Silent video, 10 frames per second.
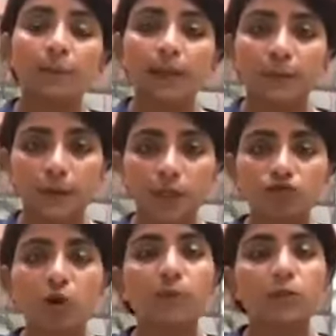by right. the police
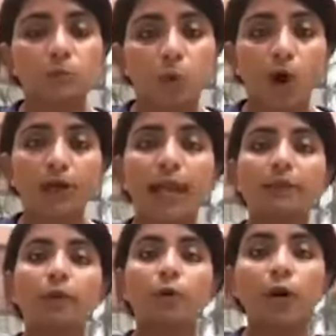from the spot, and
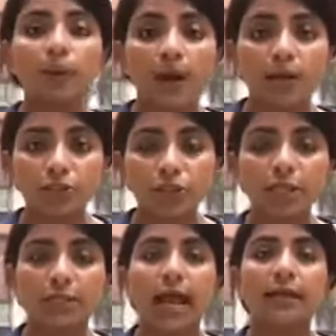the O M R
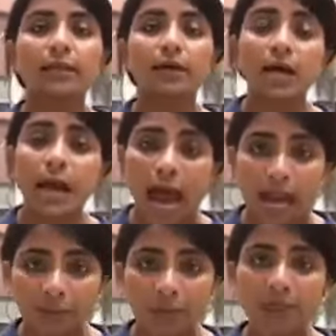sheet and the
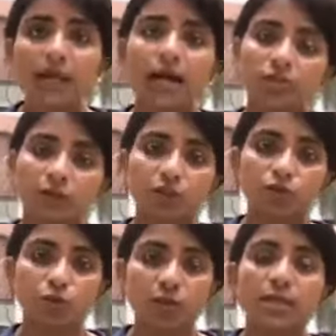admit cards of the
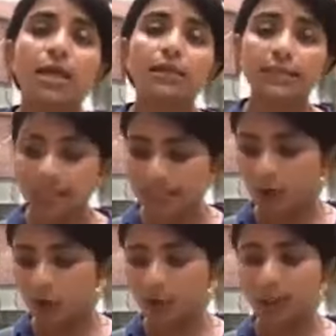students. These are
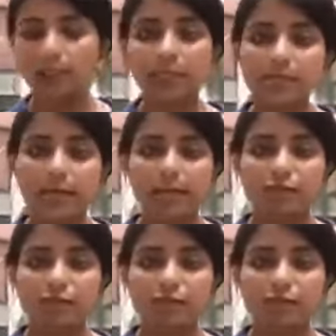all the details that have